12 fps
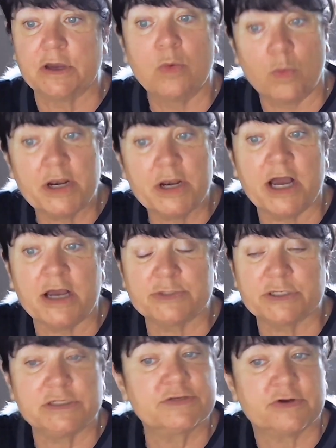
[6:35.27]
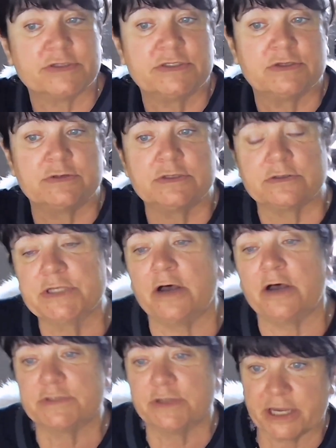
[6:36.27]
one option is for us to do it
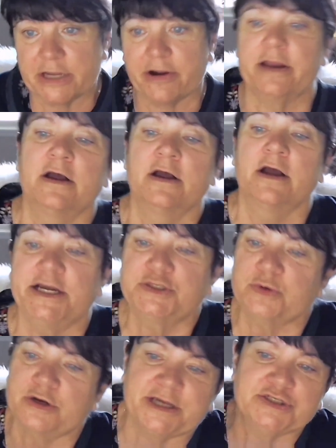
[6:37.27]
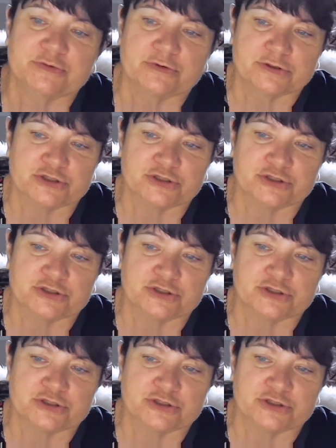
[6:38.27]
ourselves. Okay, great. I just want to make sure we're